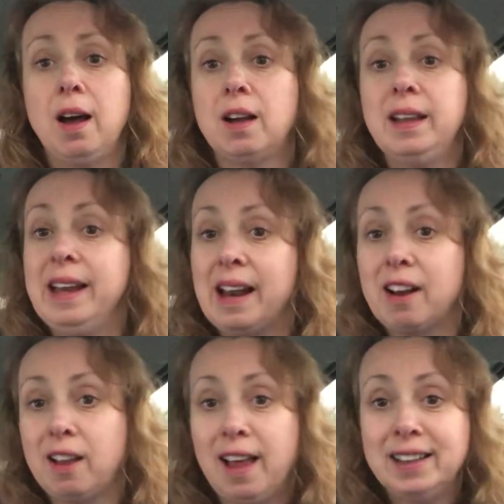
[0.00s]
cleaning out a
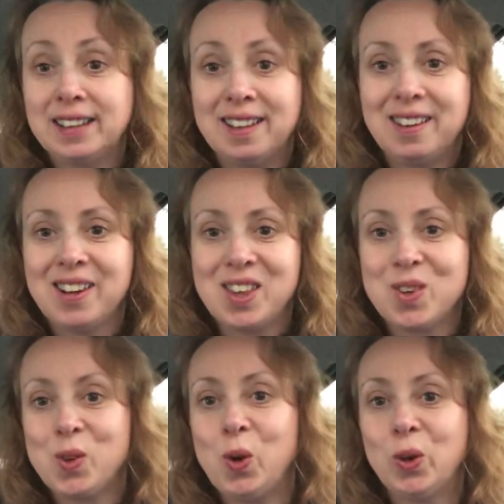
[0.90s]
closet and looking
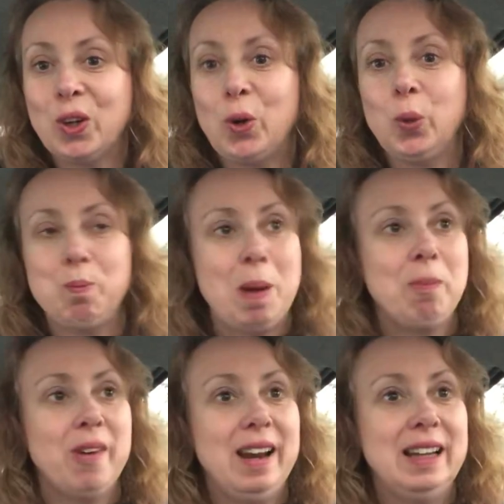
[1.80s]
through all your old
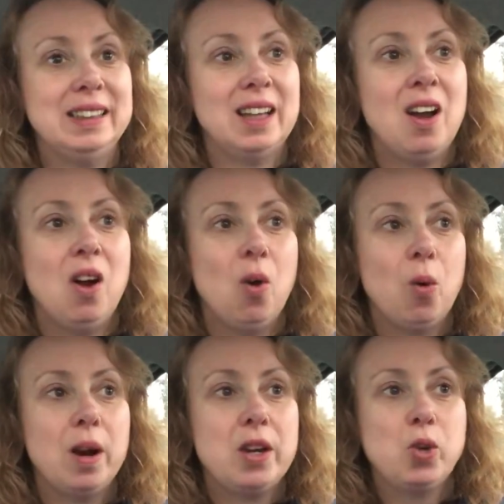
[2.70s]
memories,
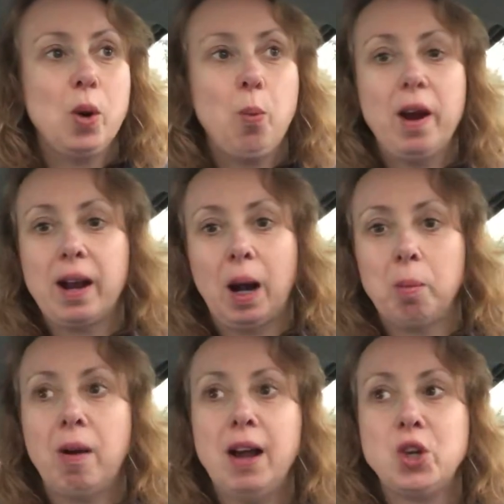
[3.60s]
or enjoy working on a
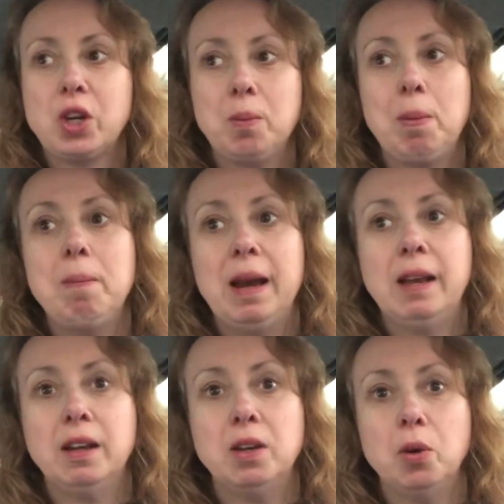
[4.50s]
project you've been
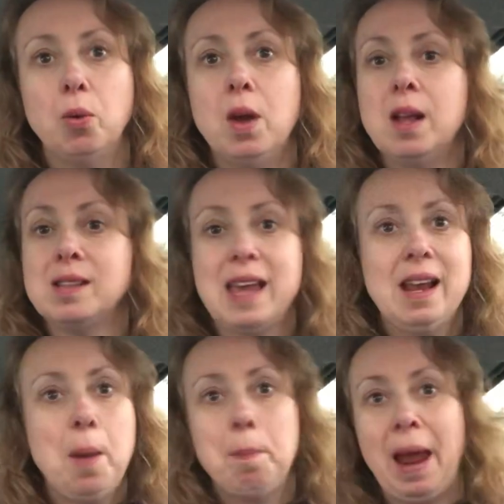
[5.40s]
meaning to do.
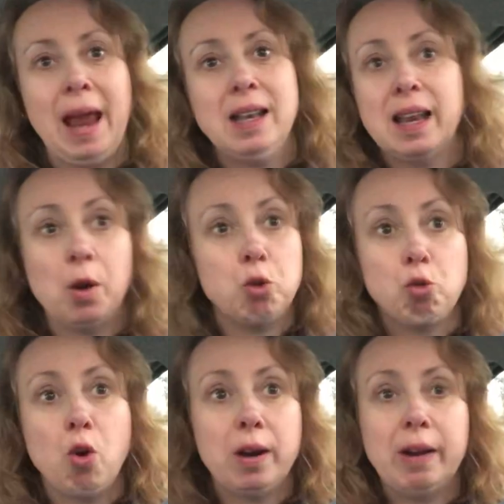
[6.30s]
Take up painting or
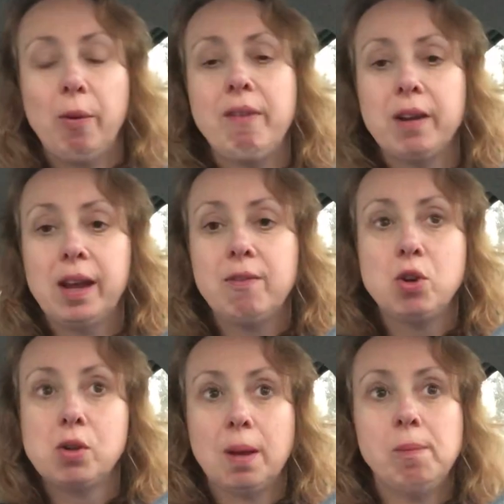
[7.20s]
drawing, whatever gives
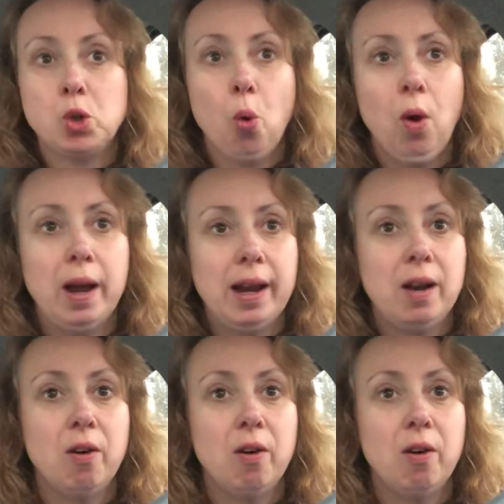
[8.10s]
you some joy.